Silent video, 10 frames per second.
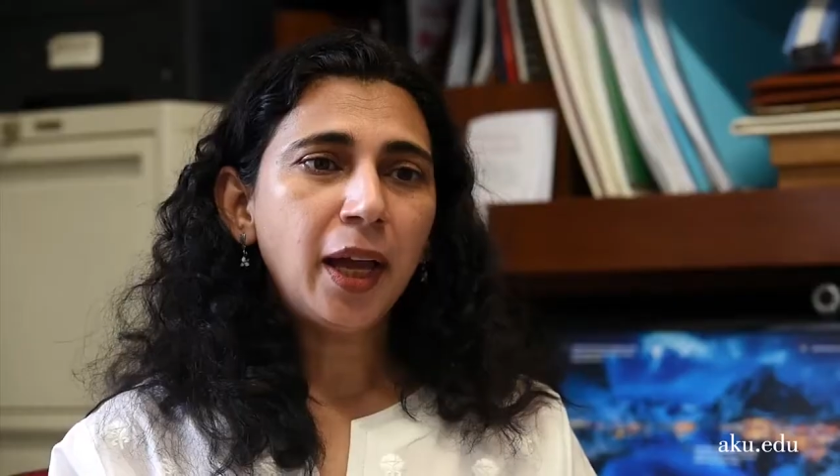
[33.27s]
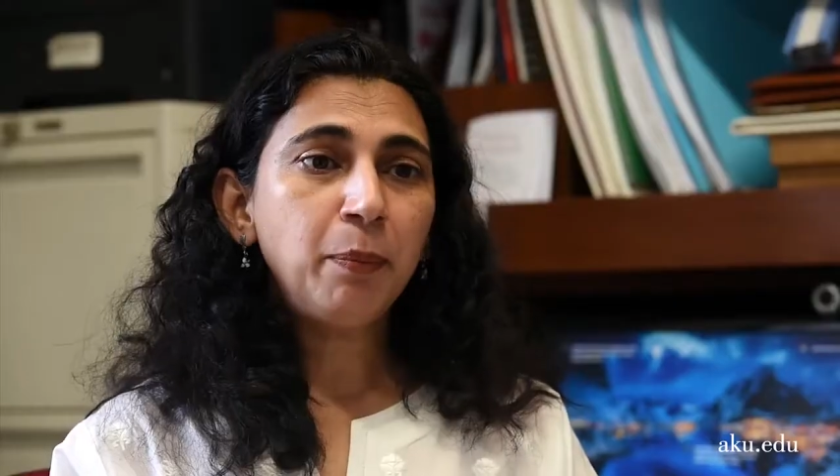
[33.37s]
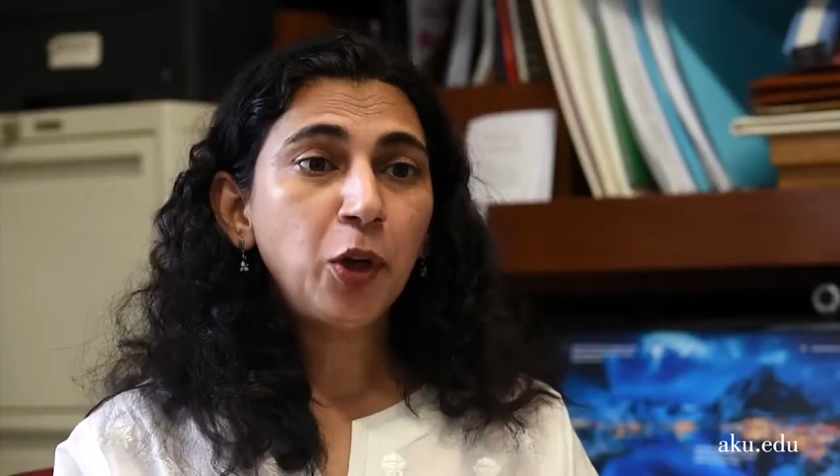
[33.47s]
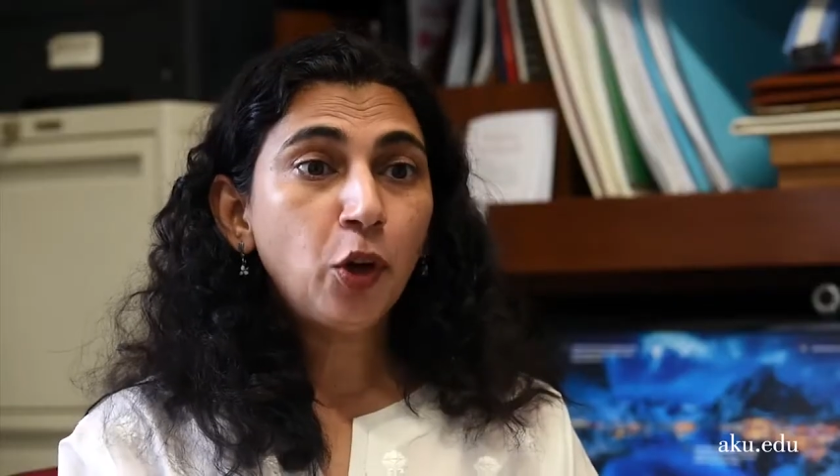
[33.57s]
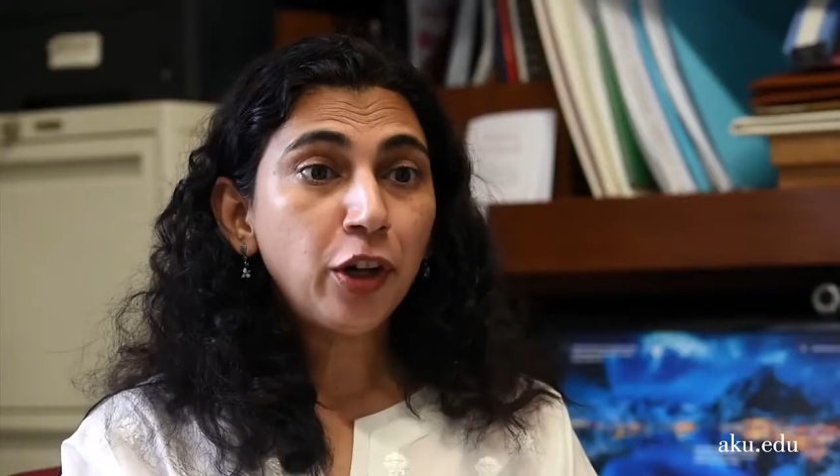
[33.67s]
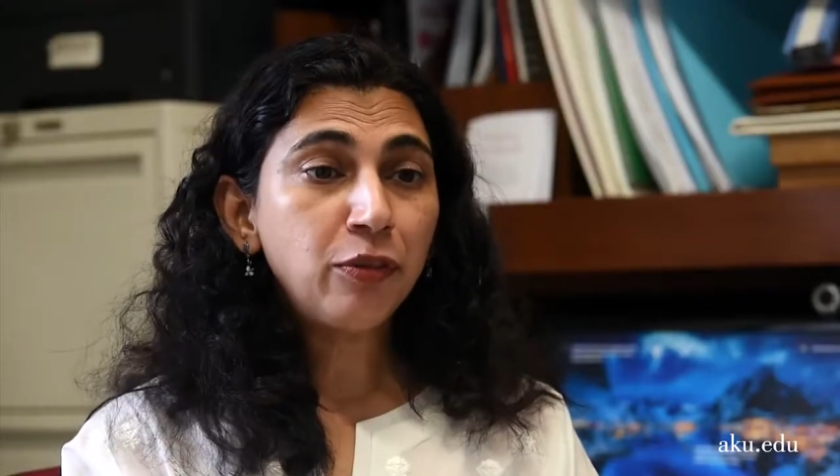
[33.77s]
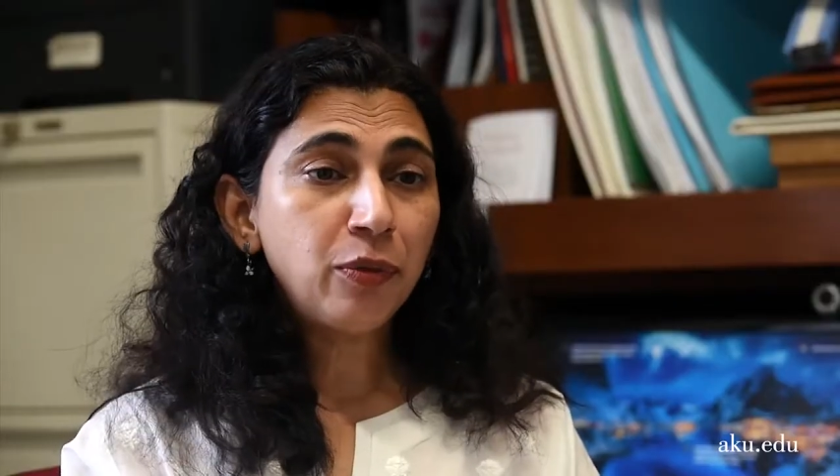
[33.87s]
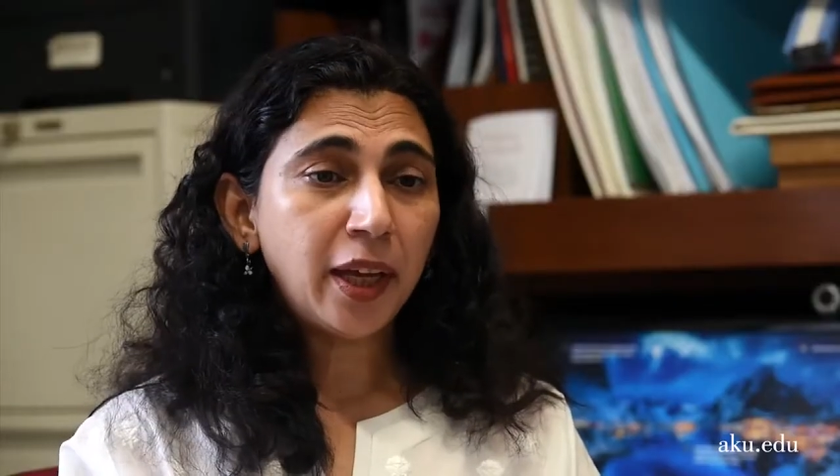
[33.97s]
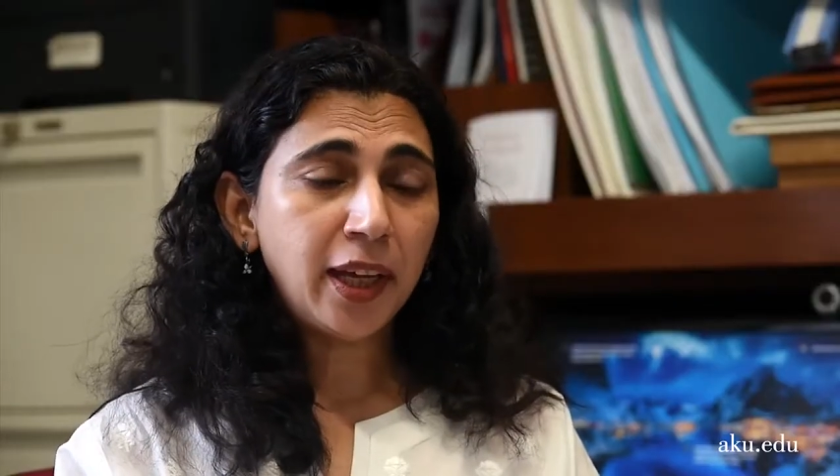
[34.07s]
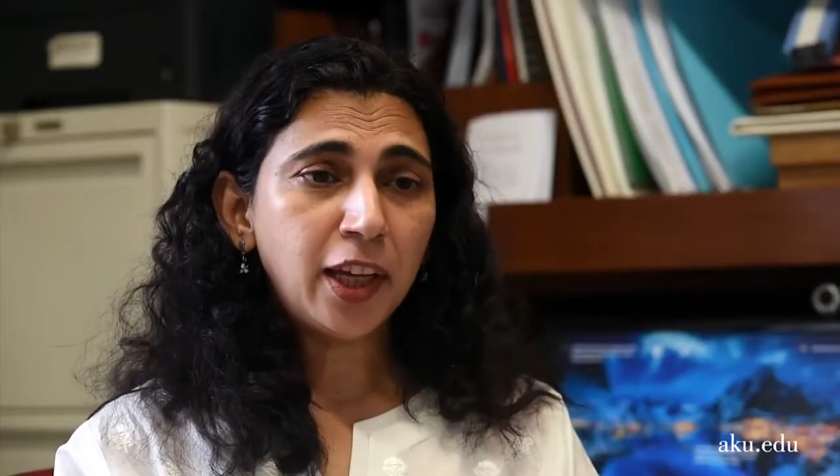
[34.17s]
And because
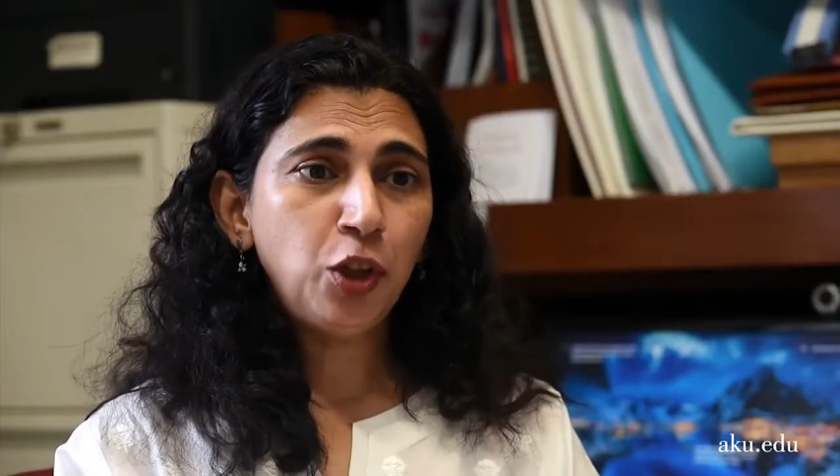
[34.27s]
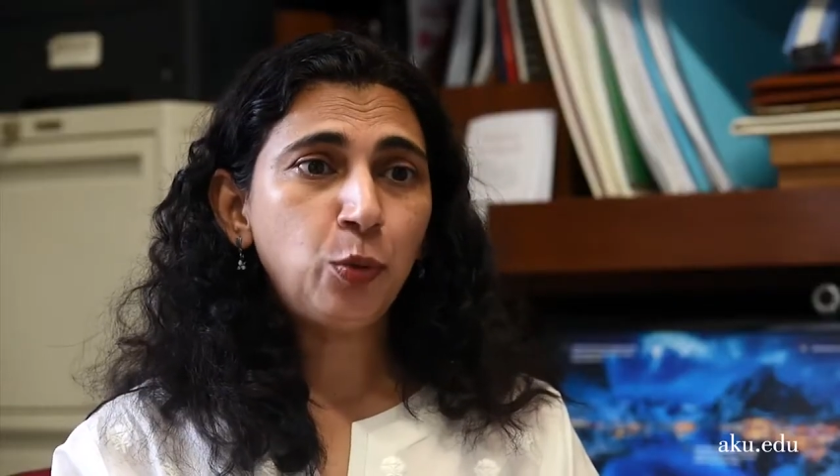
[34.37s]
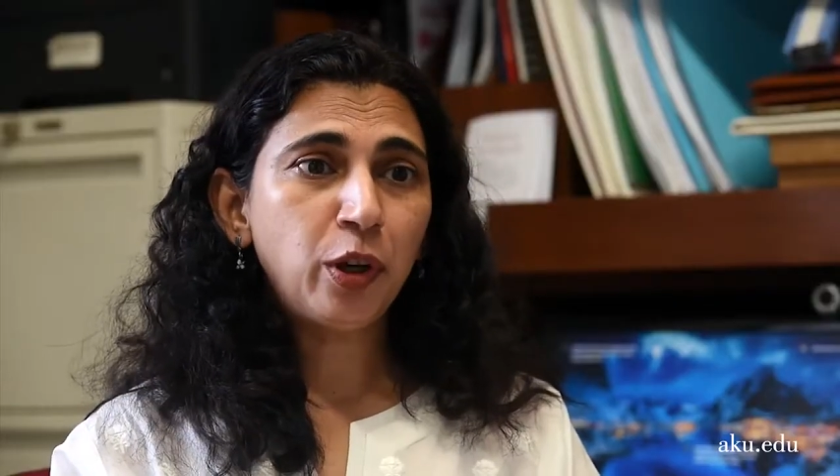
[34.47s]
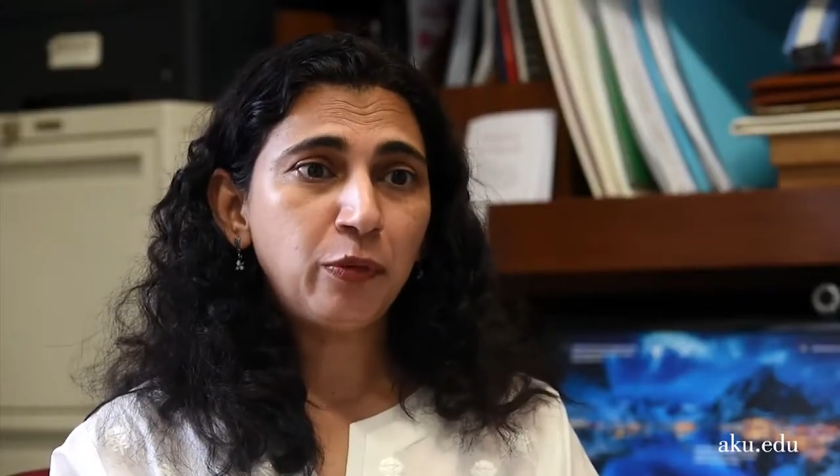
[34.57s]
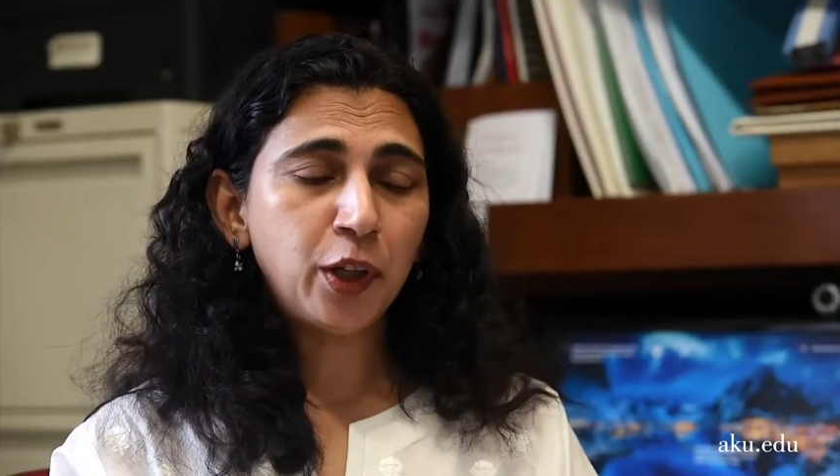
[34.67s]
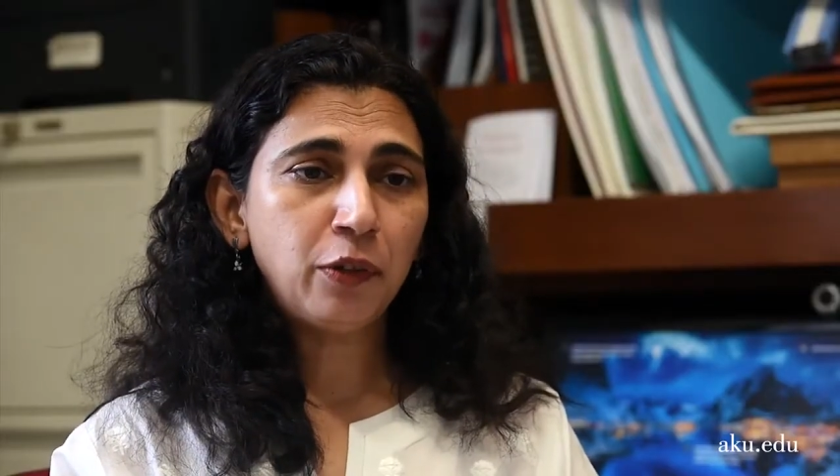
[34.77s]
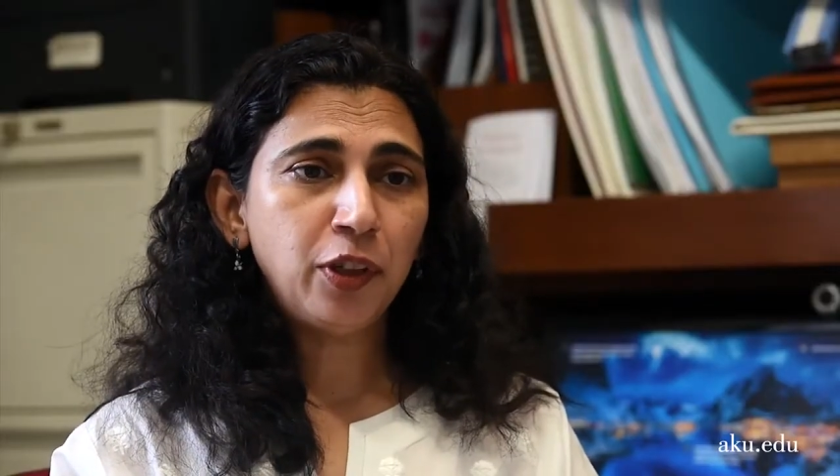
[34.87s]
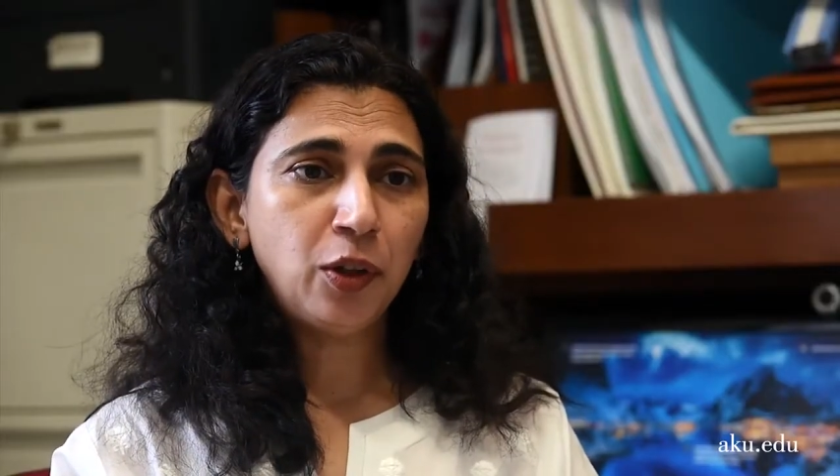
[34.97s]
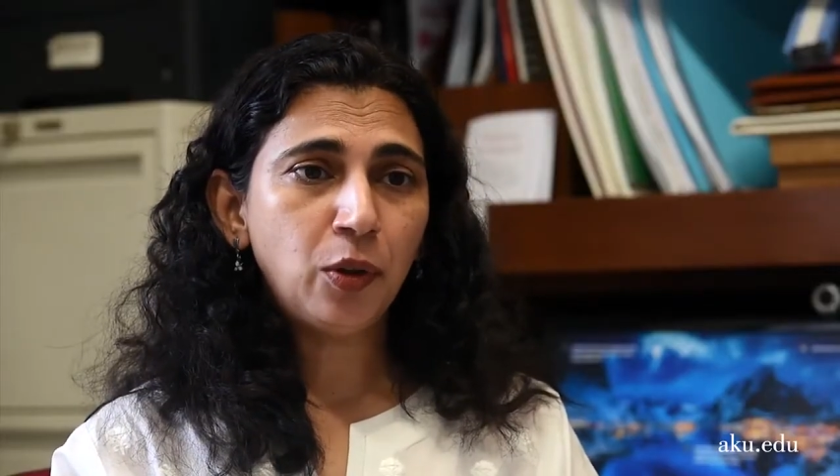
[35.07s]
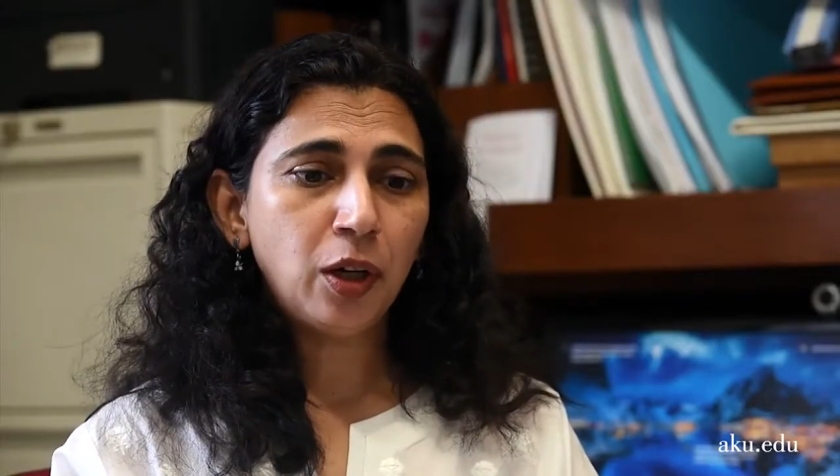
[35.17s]
AKU was one
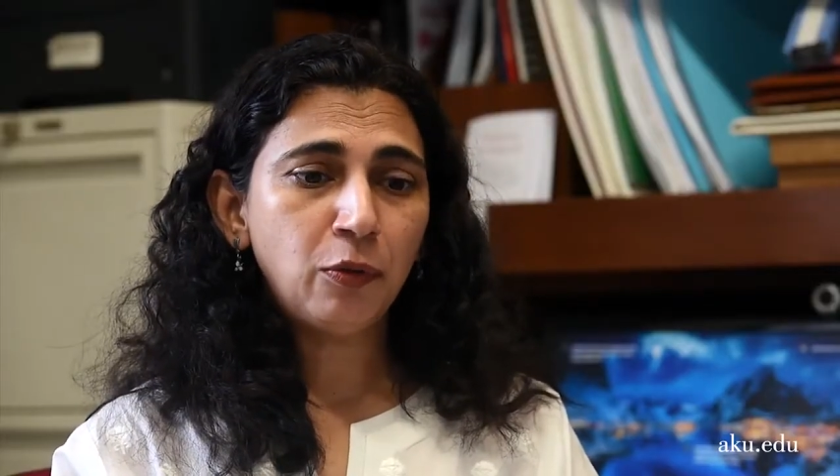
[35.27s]
of the